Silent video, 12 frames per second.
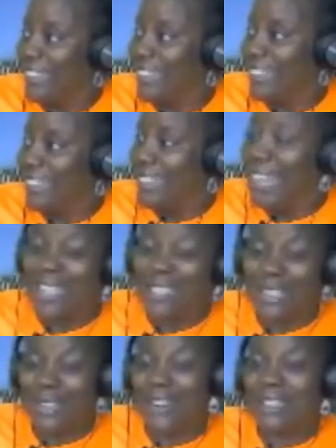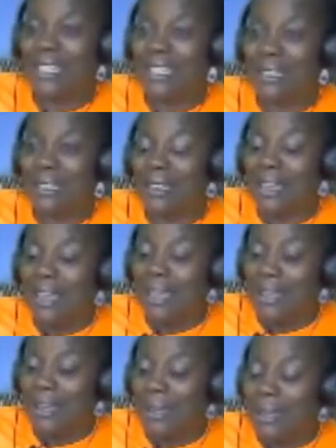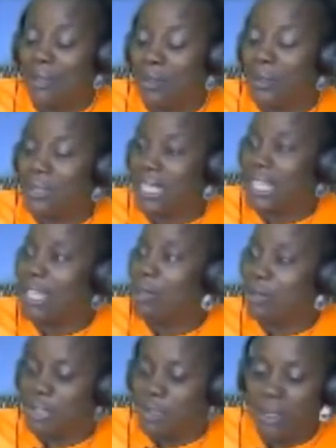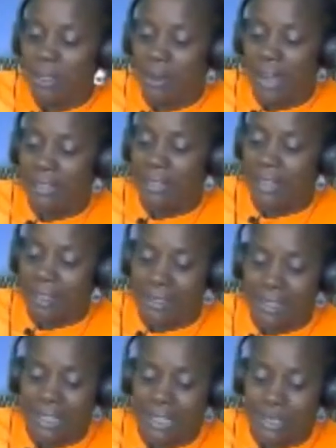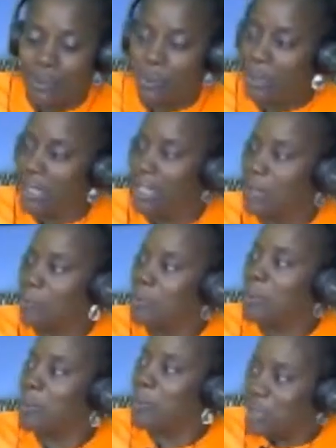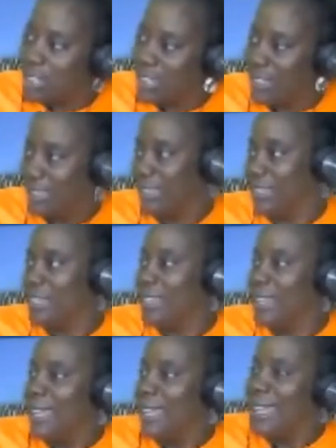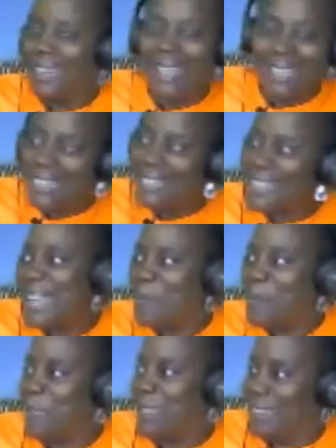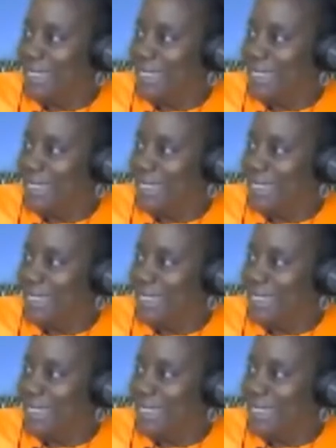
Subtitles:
Last year I did was a keynote speaker at a 6th grade promotion, and I didn't tape it.